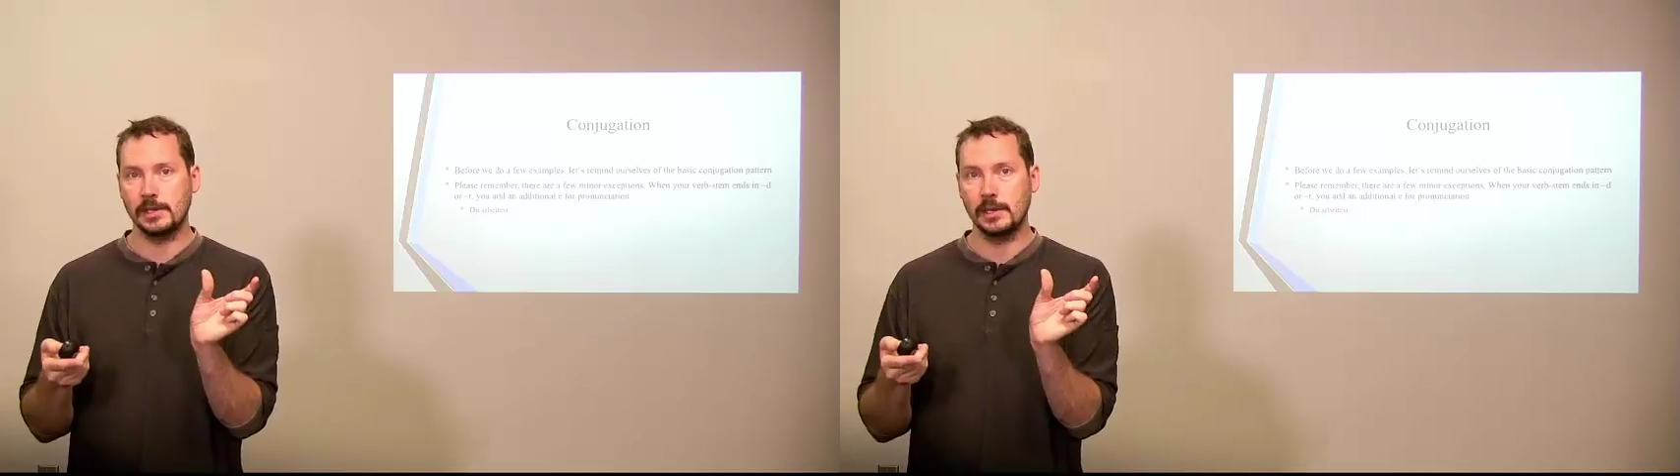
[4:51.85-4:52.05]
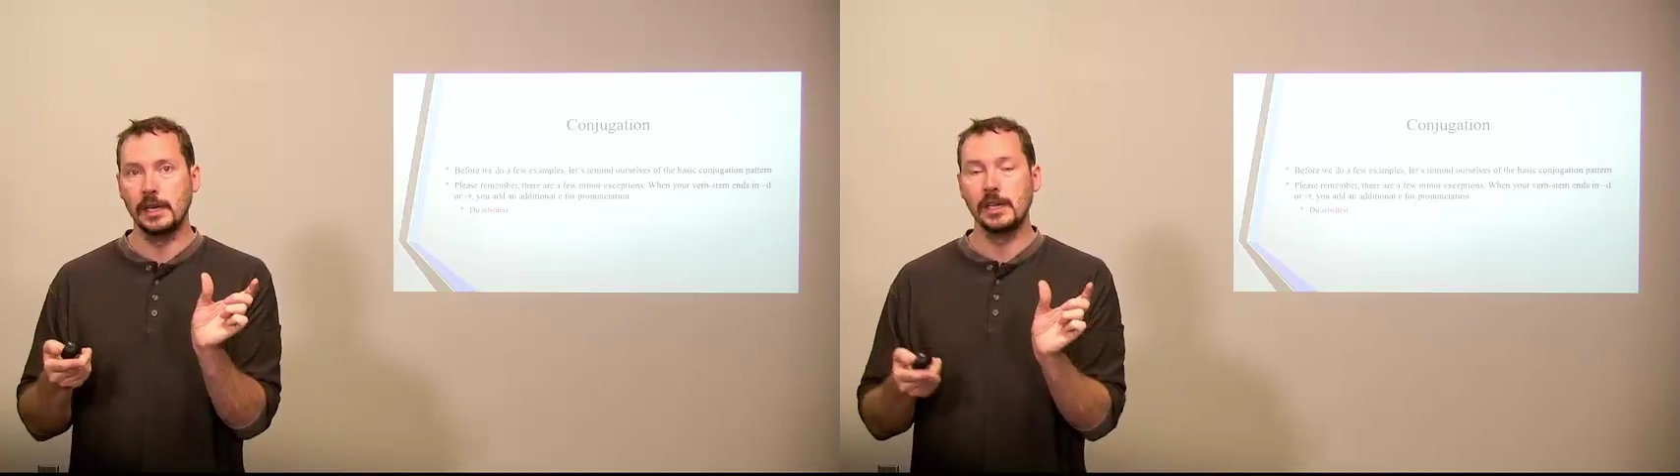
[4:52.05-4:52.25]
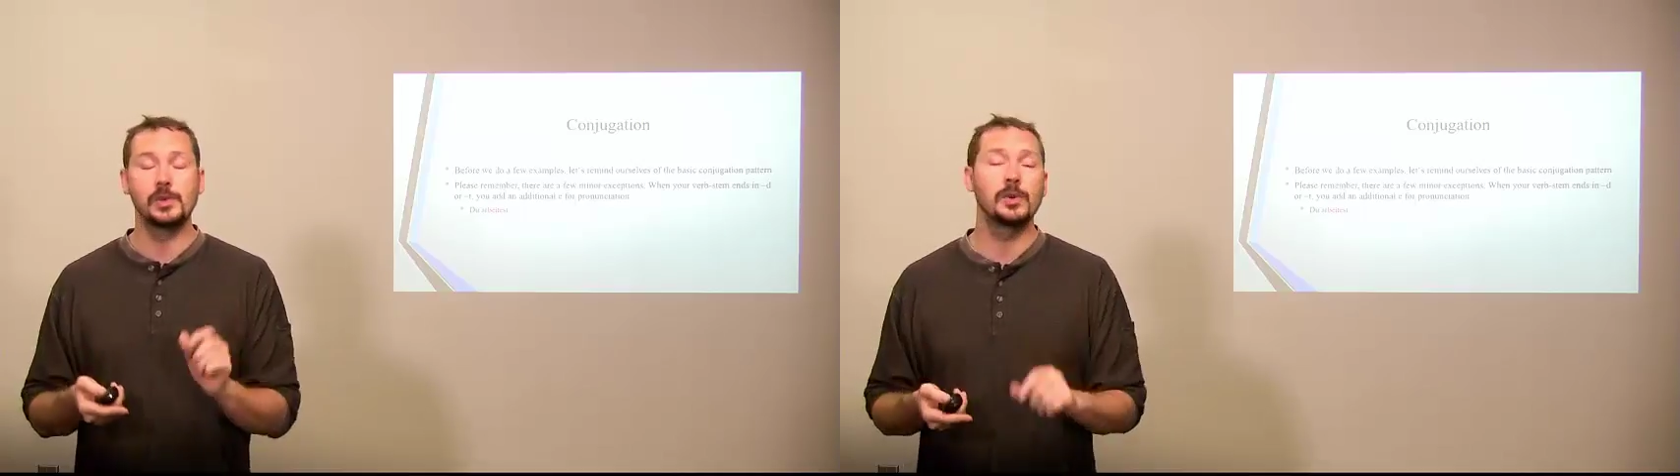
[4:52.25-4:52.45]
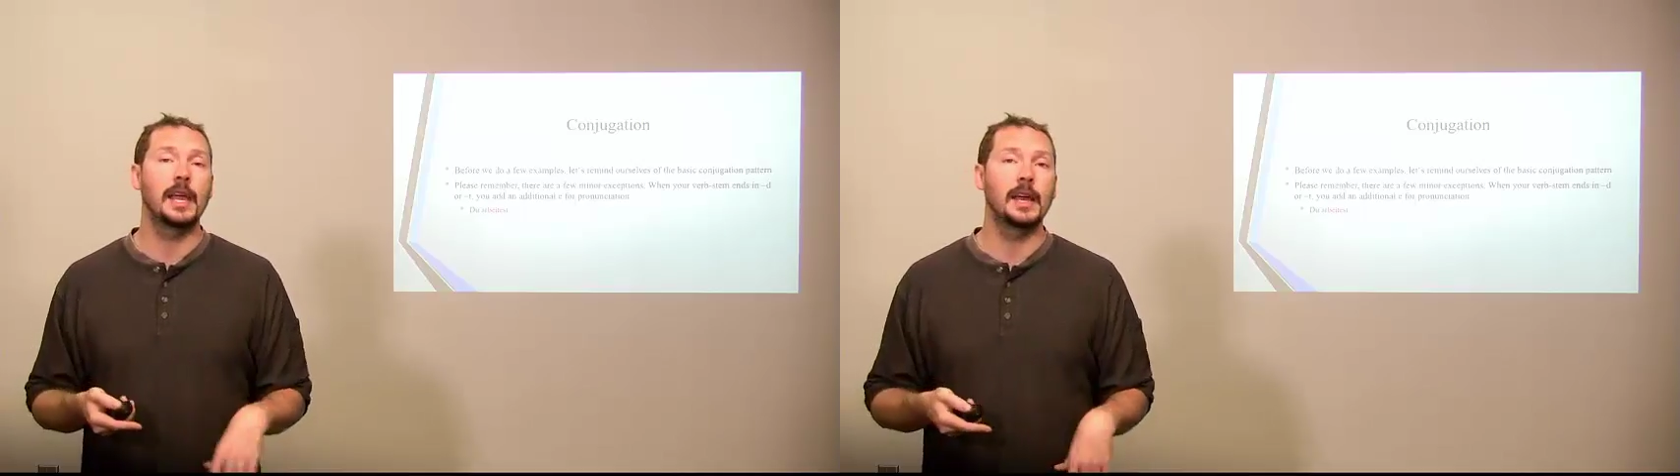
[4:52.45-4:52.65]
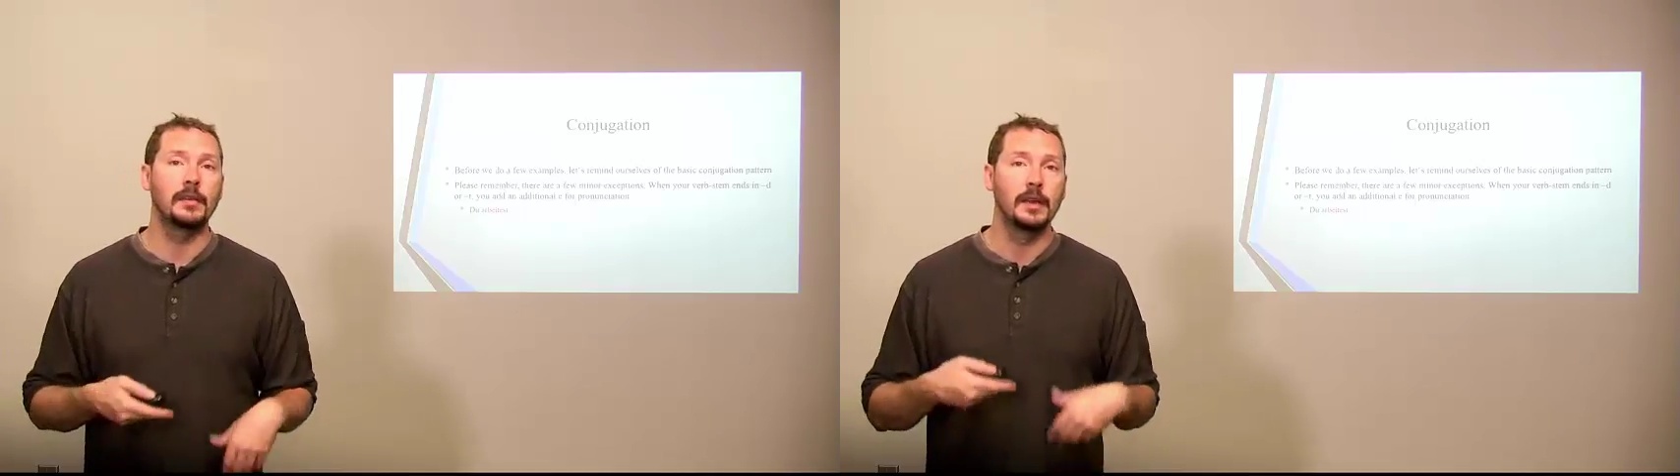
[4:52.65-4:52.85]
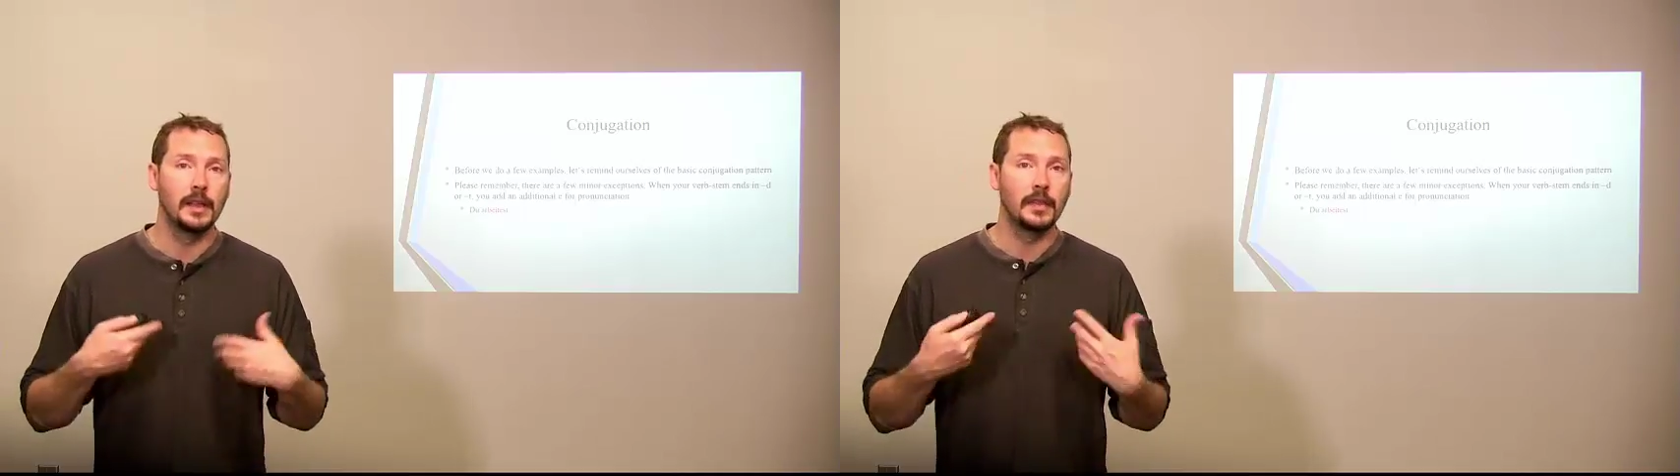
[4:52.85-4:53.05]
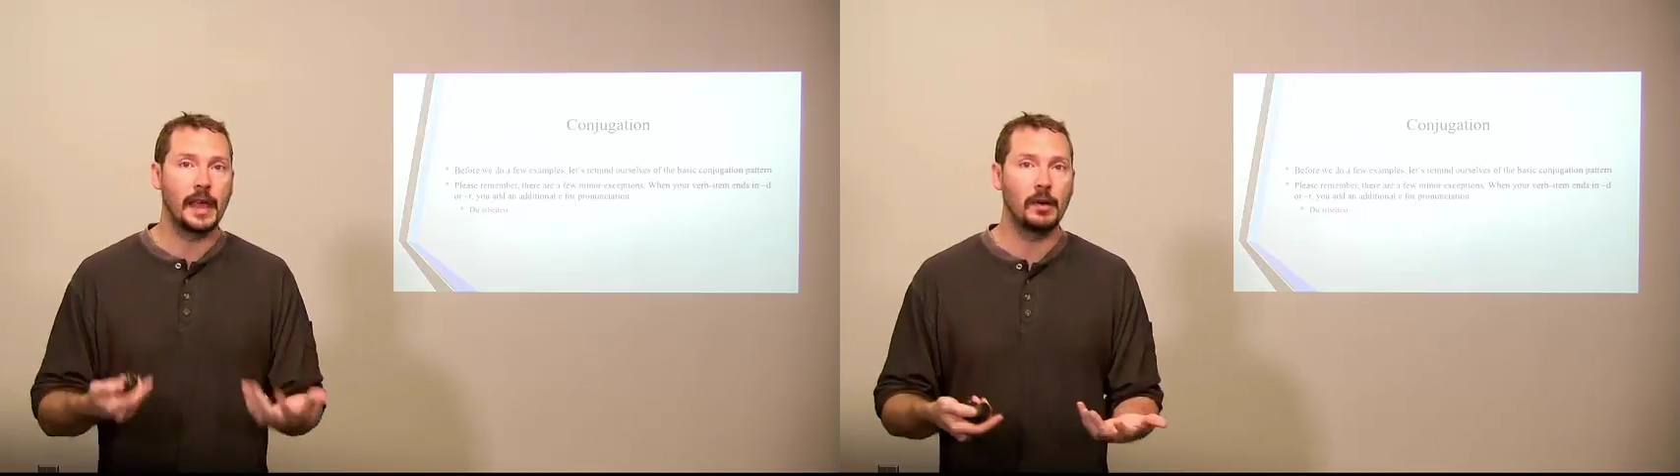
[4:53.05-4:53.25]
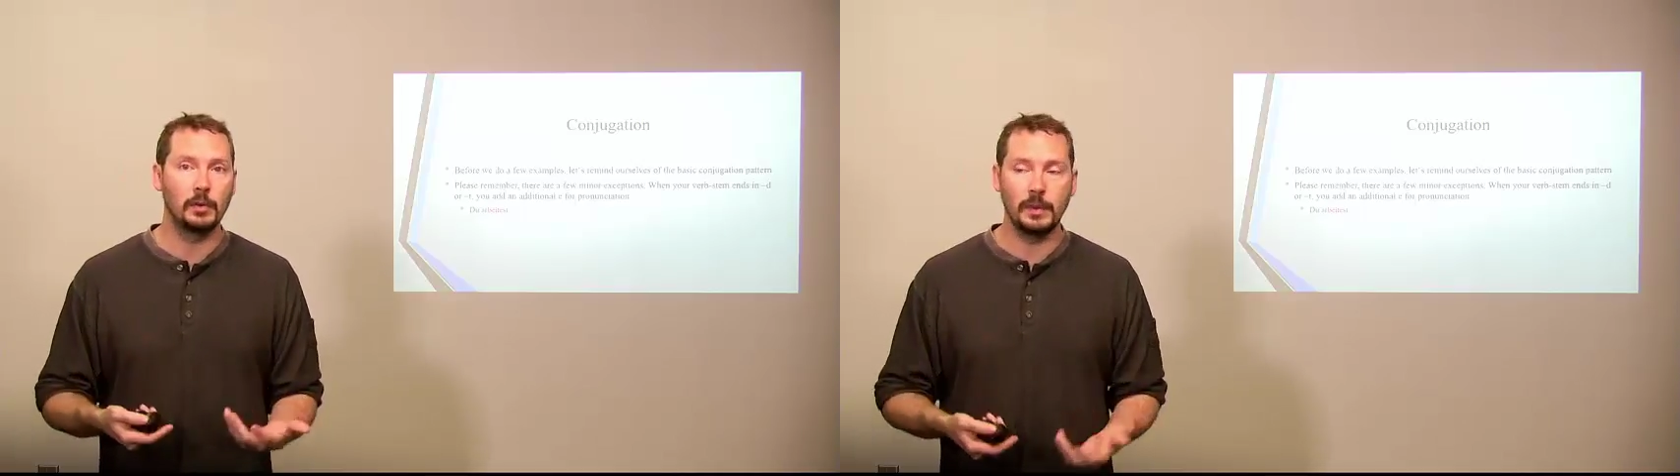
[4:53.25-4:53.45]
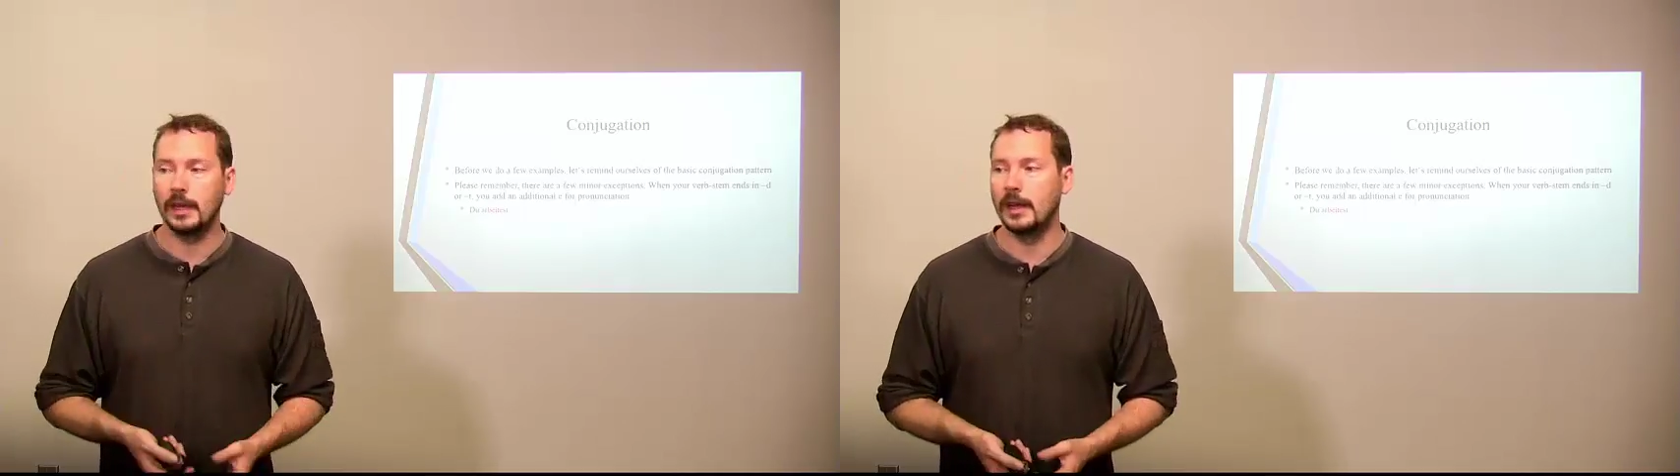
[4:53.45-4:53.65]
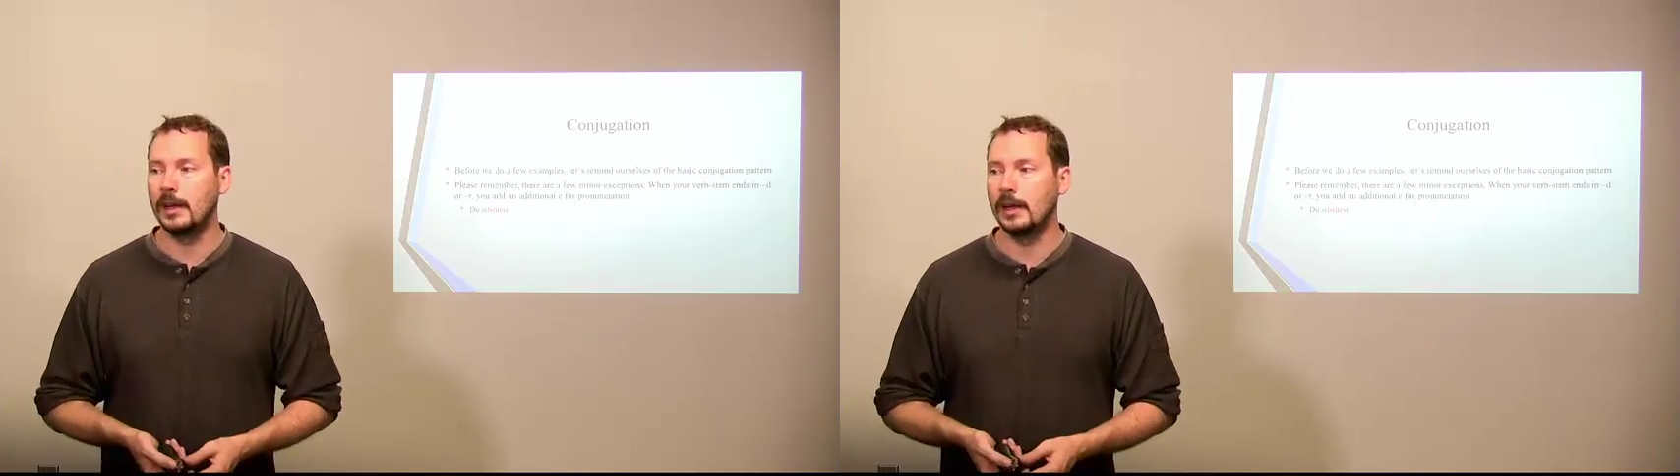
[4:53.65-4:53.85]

So again, that would be a